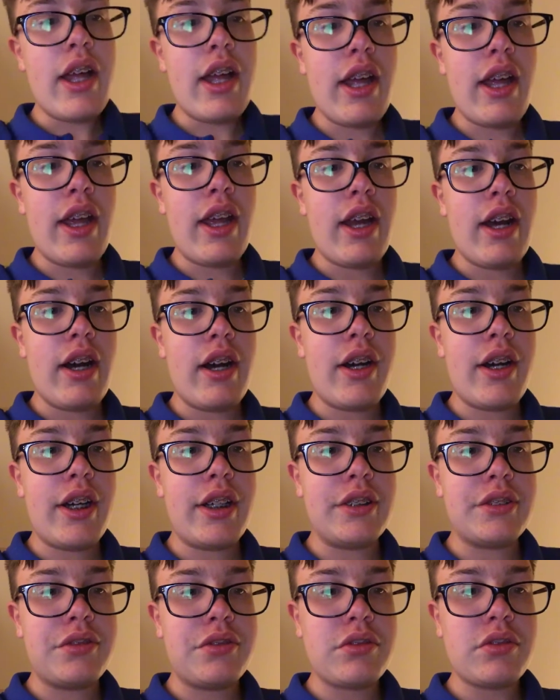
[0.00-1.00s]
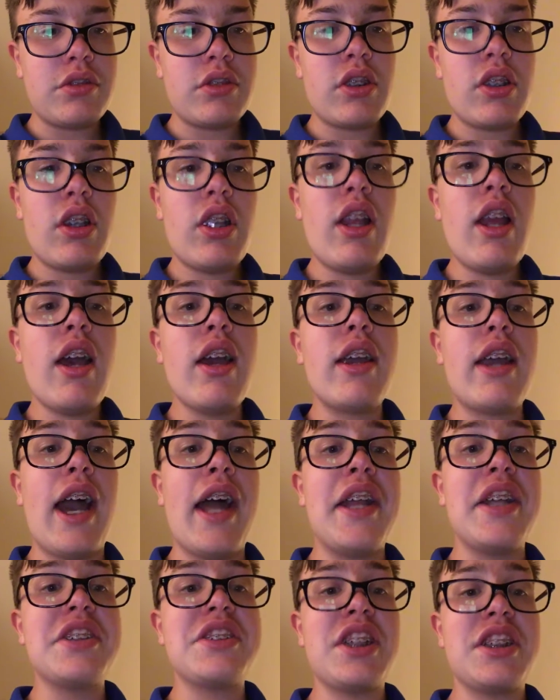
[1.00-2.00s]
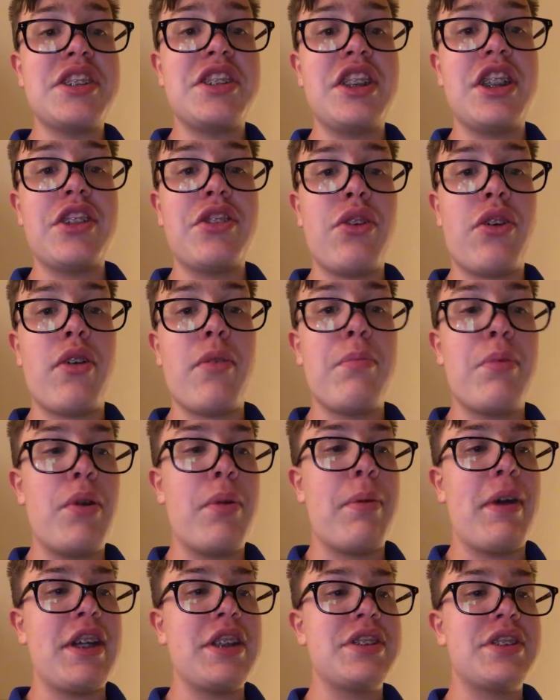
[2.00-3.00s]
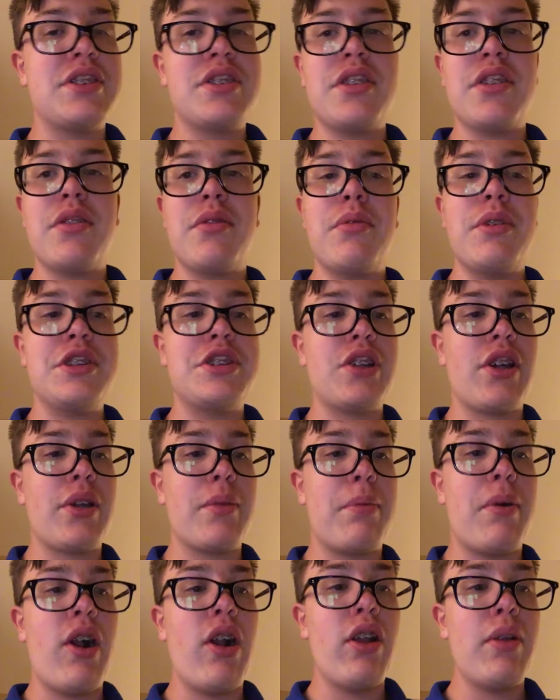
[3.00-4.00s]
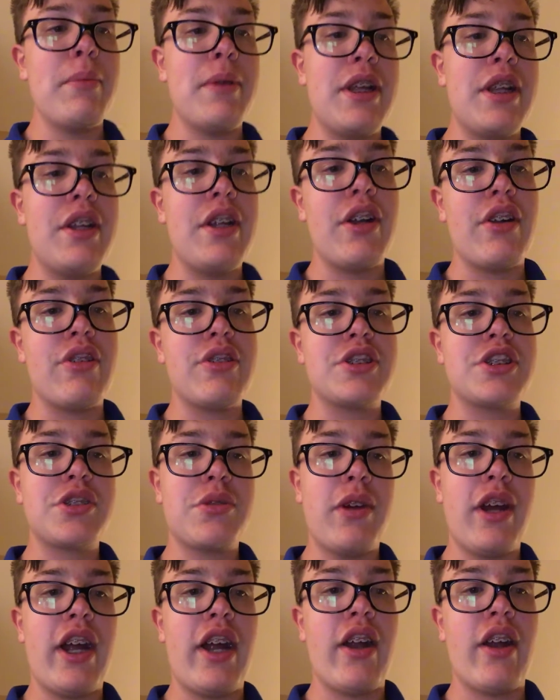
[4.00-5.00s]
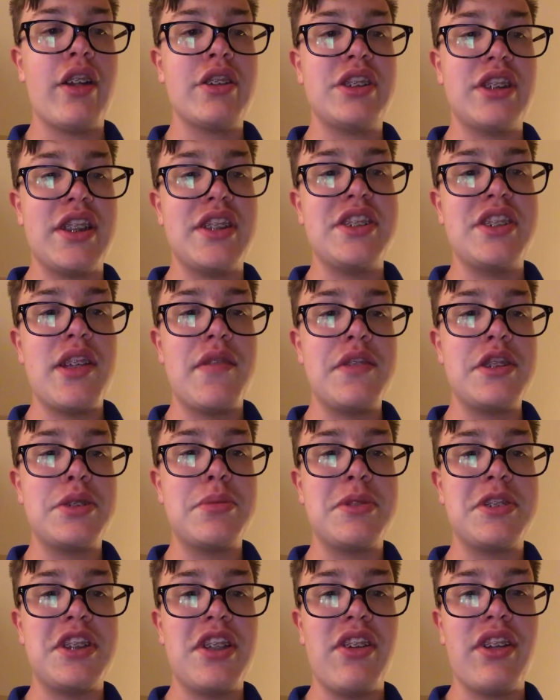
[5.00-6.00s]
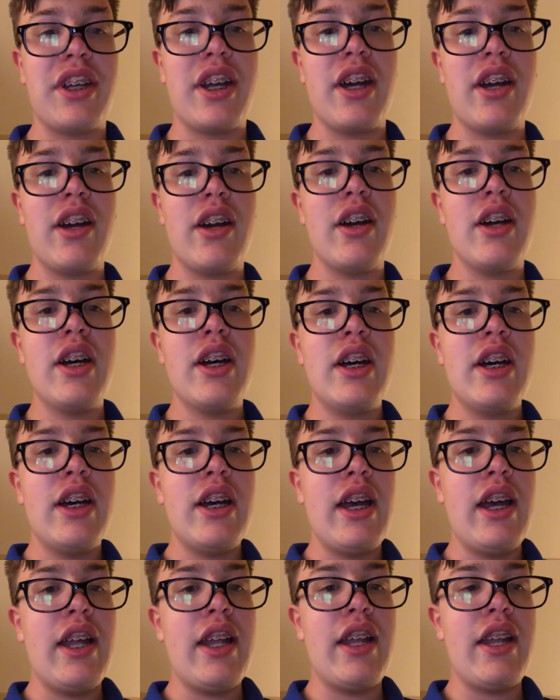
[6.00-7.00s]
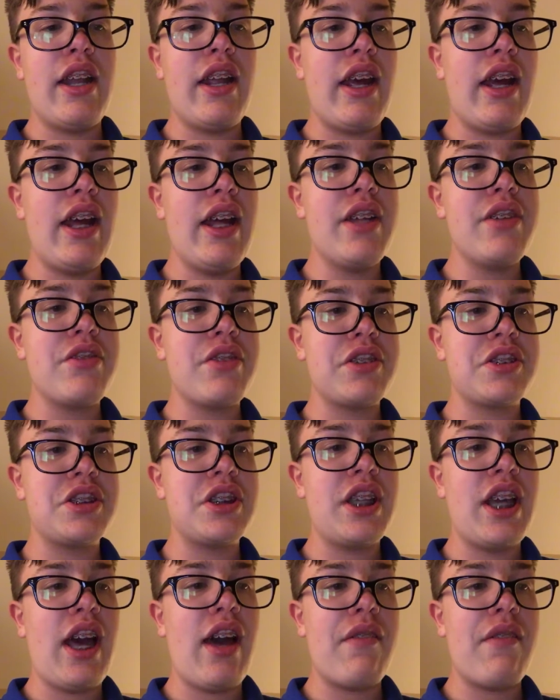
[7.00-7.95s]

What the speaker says: a guided sightseeing tour of Budapest. We saw the Parliament, Hero Square, St. Stephen's Basilica, and Andrassy